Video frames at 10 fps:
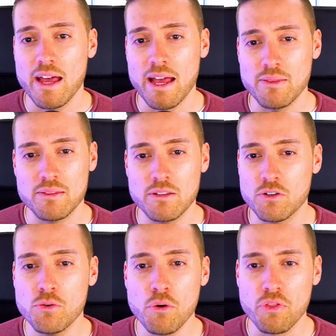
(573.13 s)
And the
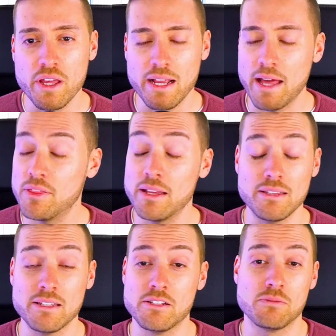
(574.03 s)
cool thing, I think
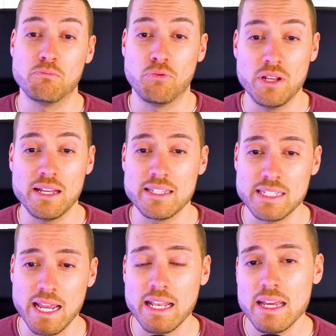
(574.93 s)
this is pretty
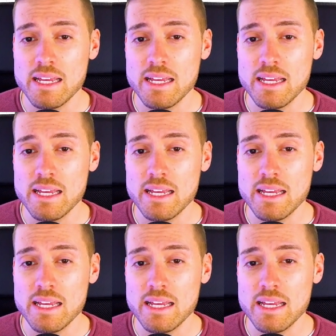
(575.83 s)
insane,